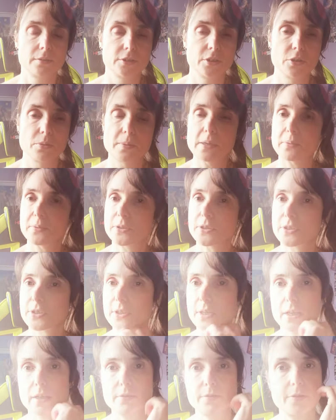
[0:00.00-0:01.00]
you'll be able to
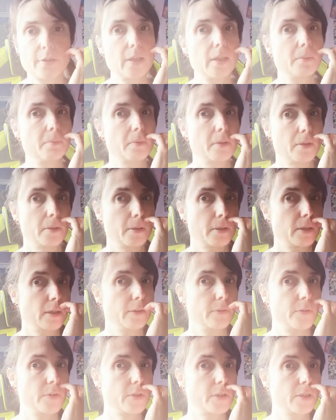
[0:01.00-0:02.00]
stand firm.
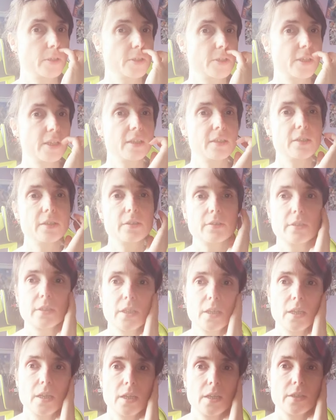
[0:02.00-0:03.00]
If you continue,
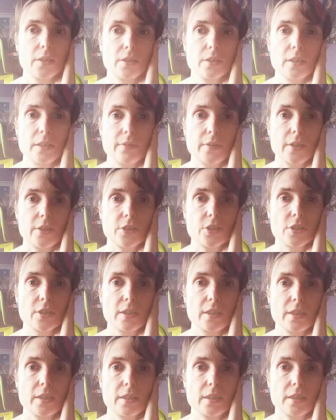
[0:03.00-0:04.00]
you'll
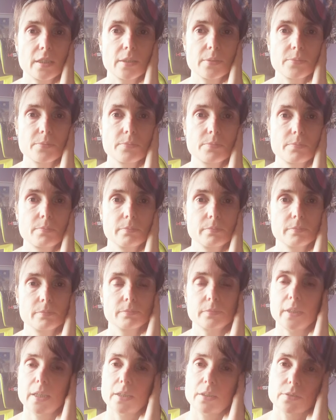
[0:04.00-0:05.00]
eventually come
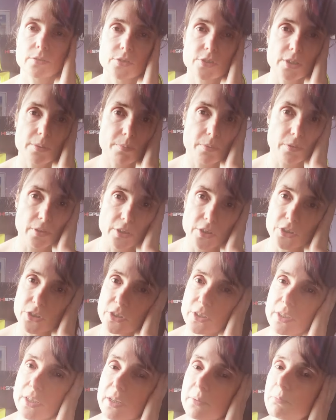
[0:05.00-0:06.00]
out of
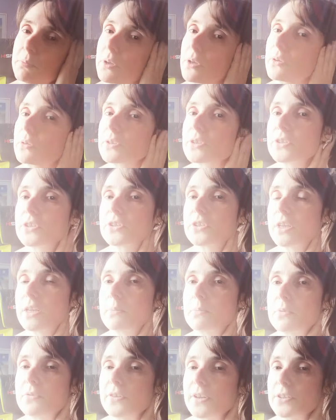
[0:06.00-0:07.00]
separation and build a
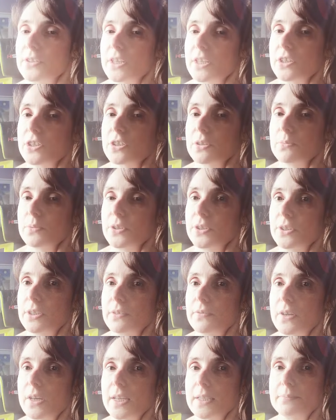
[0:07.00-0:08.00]
stable foundation with the
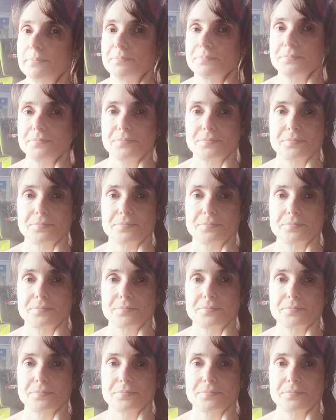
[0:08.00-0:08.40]
divine.